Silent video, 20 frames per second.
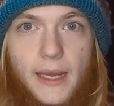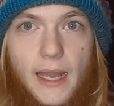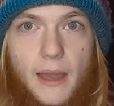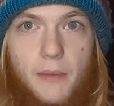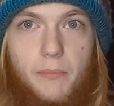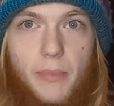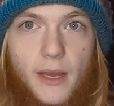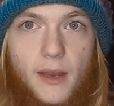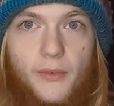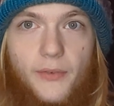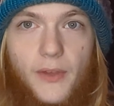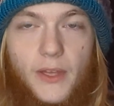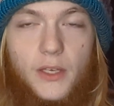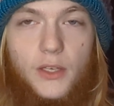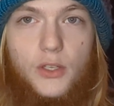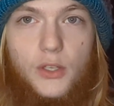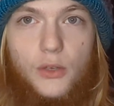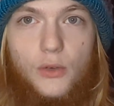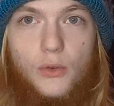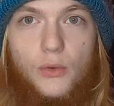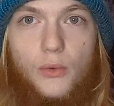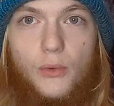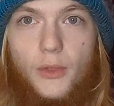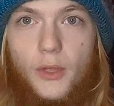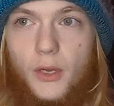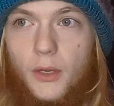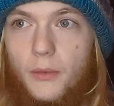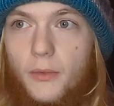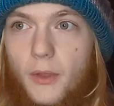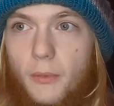net benefit to
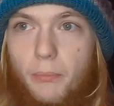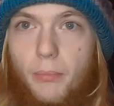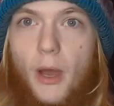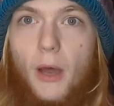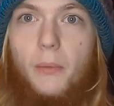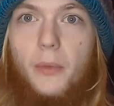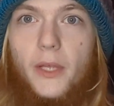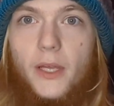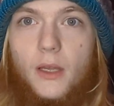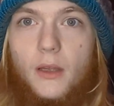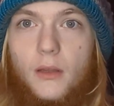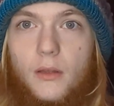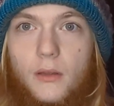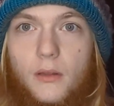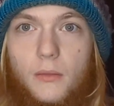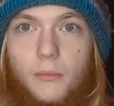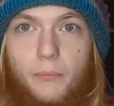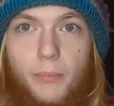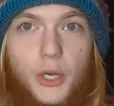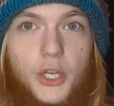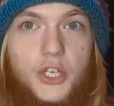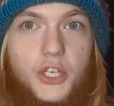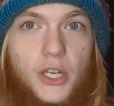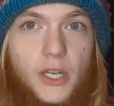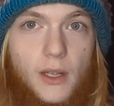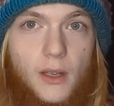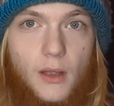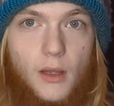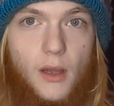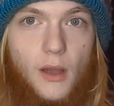the public
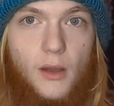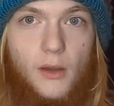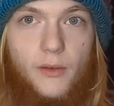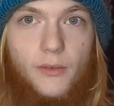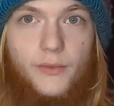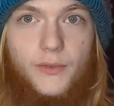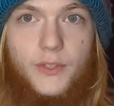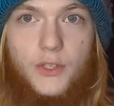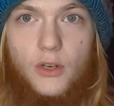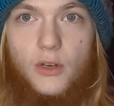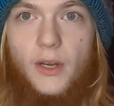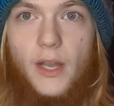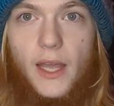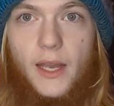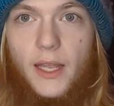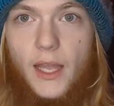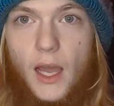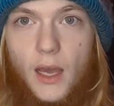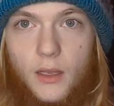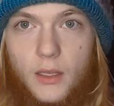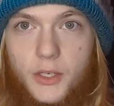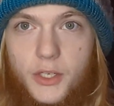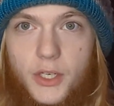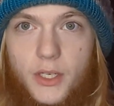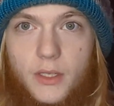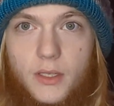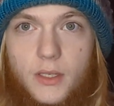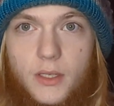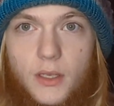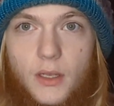pushing of certain
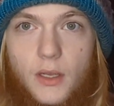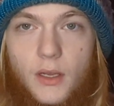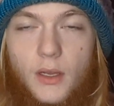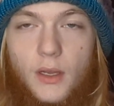ideologies.